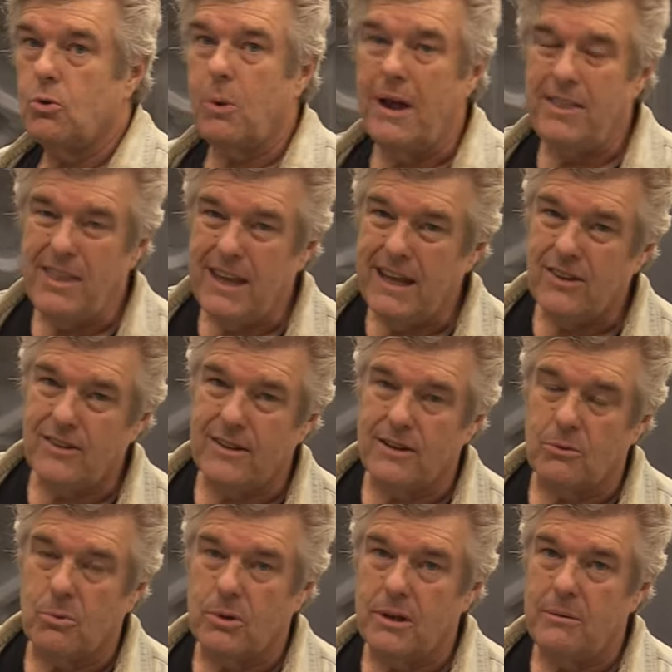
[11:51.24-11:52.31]
Do I think it's
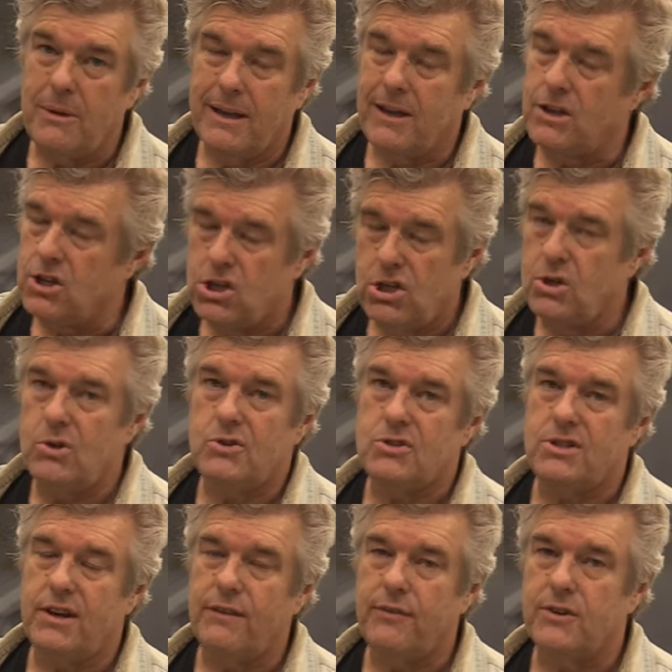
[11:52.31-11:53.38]
going to really make a
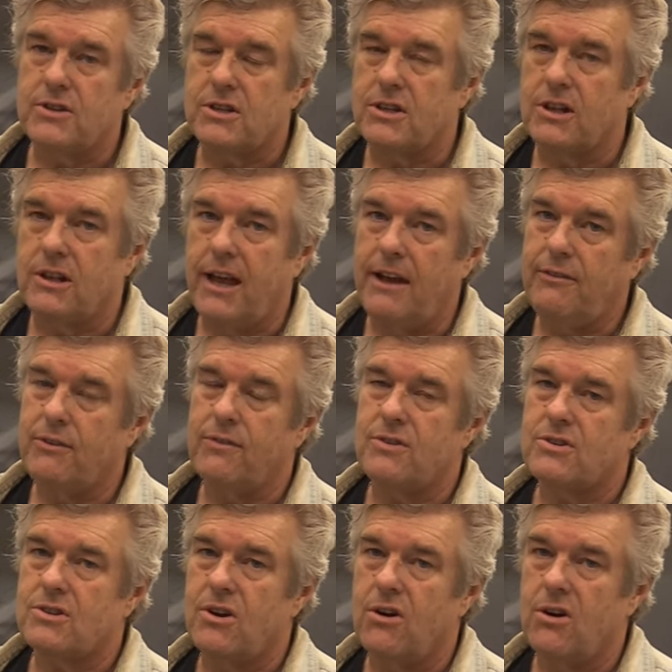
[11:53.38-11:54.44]
huge difference in the life of
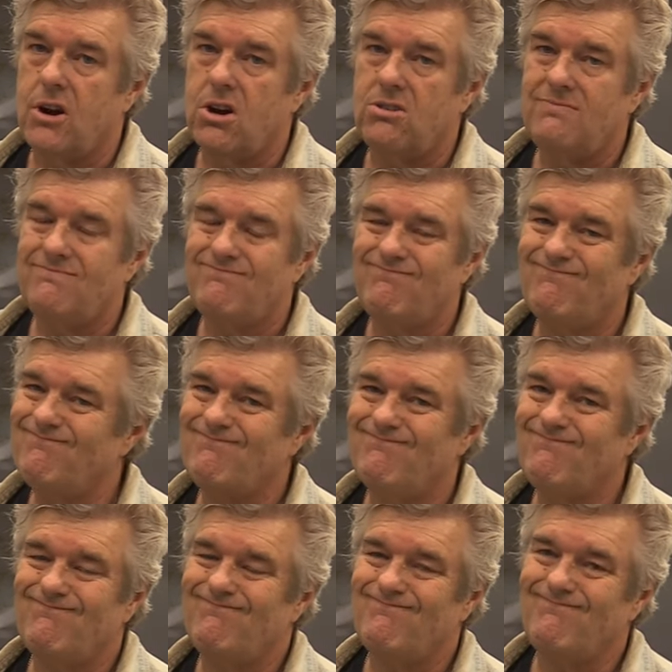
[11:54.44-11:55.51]
this car?
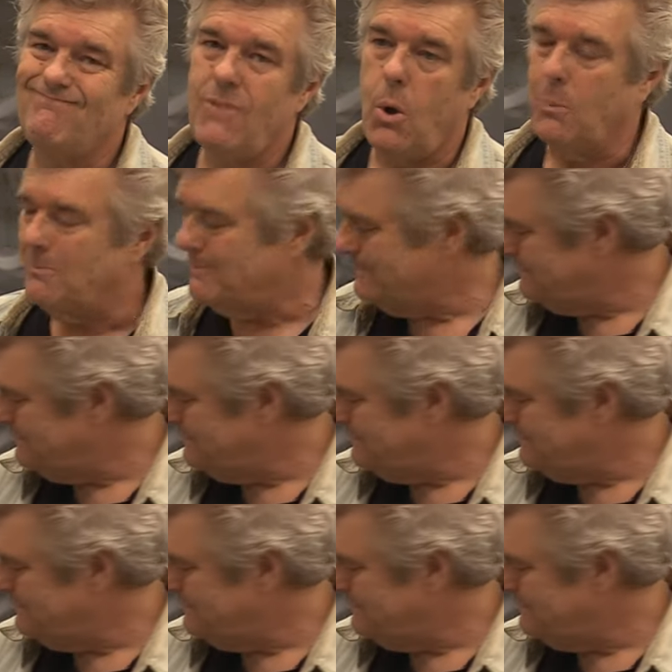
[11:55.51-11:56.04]
No.